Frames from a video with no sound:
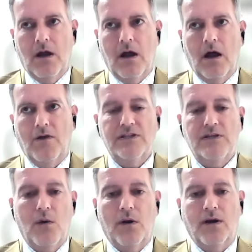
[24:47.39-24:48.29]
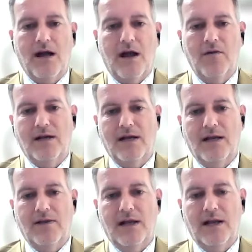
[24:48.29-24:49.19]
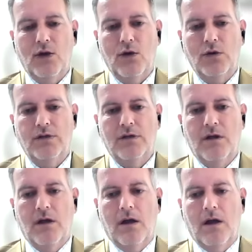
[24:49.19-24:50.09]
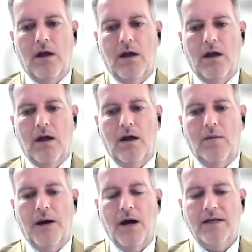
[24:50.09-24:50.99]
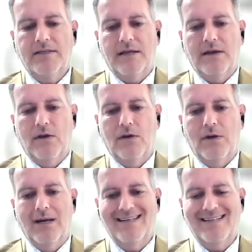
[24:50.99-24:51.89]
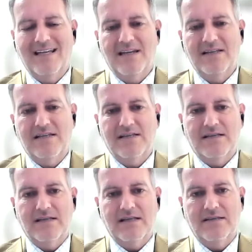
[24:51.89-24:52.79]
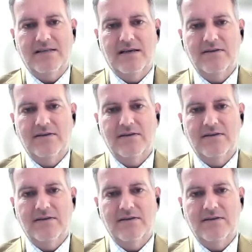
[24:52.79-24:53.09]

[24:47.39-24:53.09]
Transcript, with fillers: Uh, there's no one currently in the Likud uh, party who is seen as a successor.